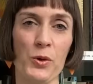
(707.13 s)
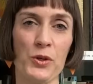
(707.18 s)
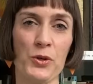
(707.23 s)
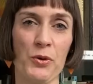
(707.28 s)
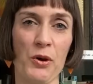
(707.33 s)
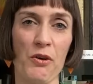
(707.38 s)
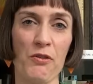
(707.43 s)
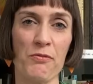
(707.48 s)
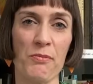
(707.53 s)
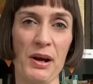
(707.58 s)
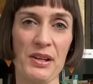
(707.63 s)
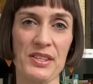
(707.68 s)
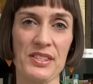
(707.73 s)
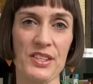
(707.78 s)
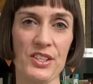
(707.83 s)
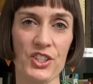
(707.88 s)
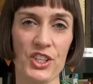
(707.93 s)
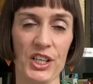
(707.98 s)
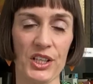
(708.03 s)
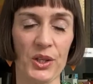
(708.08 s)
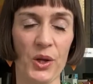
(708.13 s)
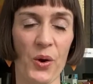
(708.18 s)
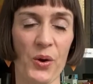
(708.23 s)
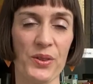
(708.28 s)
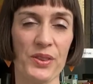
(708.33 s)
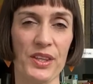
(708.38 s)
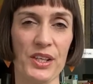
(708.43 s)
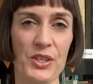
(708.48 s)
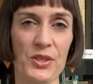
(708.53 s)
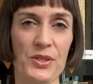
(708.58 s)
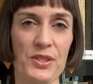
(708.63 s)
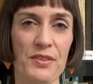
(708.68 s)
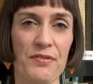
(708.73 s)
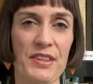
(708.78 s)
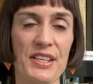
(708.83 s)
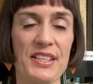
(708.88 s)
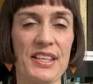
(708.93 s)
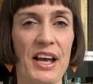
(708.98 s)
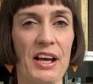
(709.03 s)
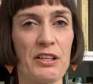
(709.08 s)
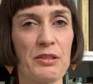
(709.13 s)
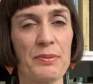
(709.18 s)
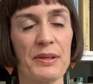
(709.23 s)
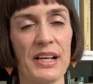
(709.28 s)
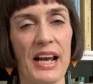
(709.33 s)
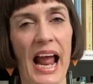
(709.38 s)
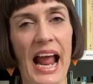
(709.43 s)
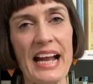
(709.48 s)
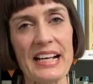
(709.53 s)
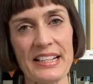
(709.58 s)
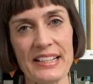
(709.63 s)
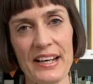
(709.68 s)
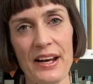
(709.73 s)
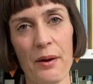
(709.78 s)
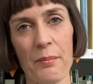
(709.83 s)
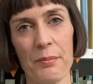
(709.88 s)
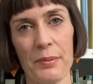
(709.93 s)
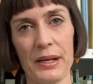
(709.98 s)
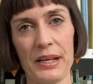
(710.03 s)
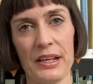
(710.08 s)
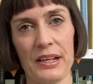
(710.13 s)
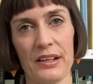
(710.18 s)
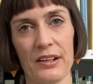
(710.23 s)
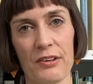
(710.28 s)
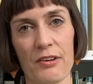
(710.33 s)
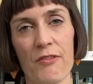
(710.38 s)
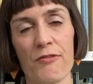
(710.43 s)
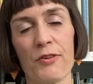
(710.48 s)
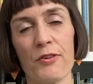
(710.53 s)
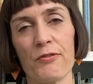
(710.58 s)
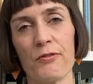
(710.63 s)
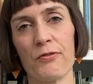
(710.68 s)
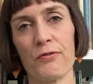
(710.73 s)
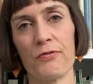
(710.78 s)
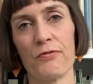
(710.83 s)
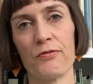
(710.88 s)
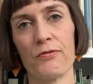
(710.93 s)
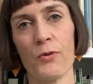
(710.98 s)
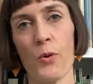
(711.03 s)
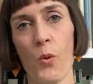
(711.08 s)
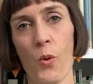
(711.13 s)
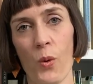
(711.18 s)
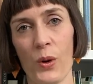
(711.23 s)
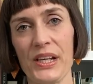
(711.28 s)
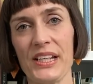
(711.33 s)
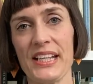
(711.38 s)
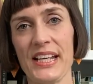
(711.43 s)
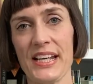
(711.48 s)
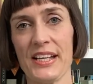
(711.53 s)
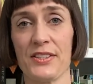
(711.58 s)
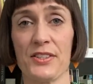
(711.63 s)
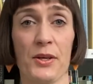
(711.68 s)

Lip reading: 12 months that she loaned the use of this house, but it ended up being for 4 years.